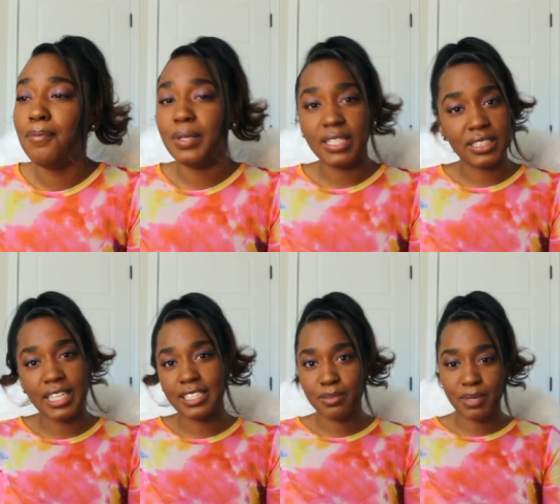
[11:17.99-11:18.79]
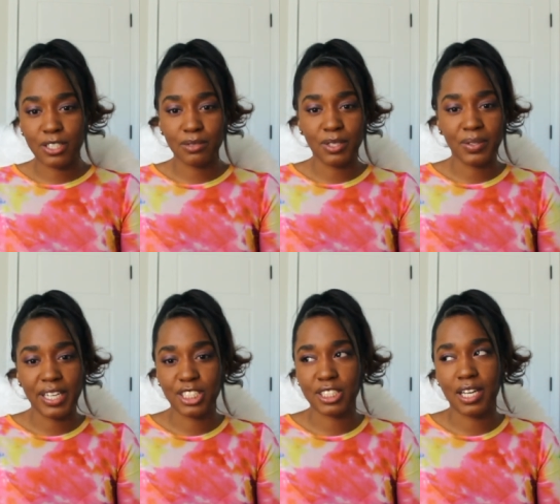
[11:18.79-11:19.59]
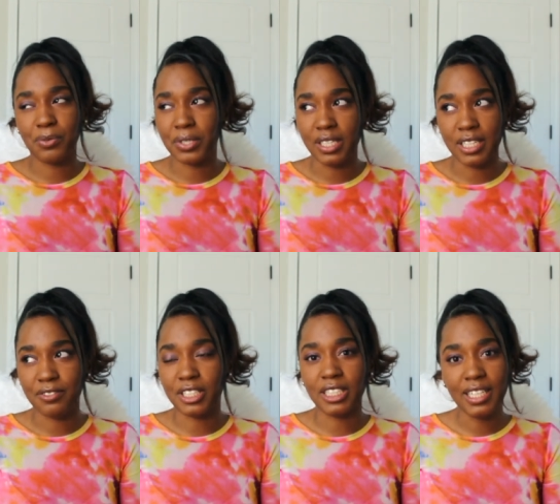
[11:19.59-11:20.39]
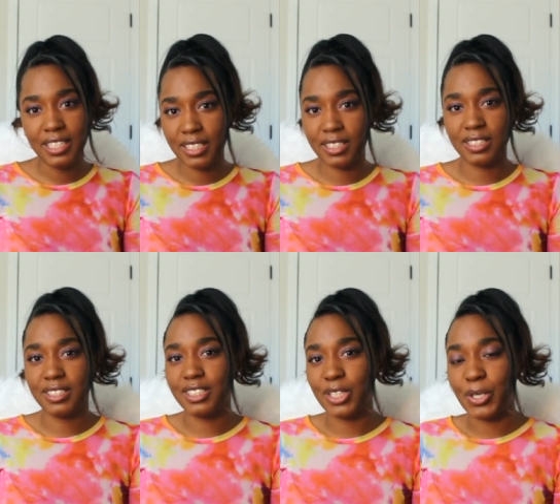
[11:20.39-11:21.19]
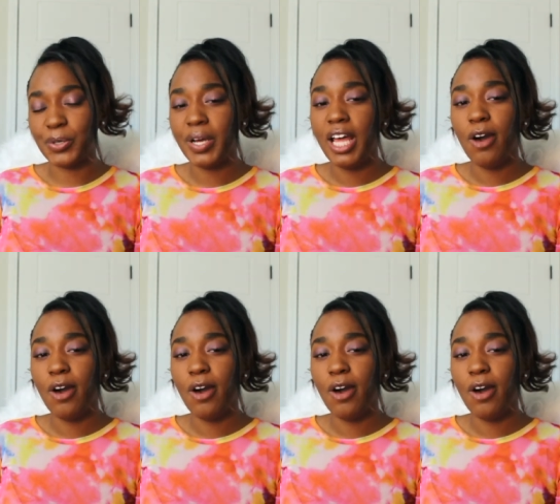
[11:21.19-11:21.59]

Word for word: because that's my dream location I want to live in London so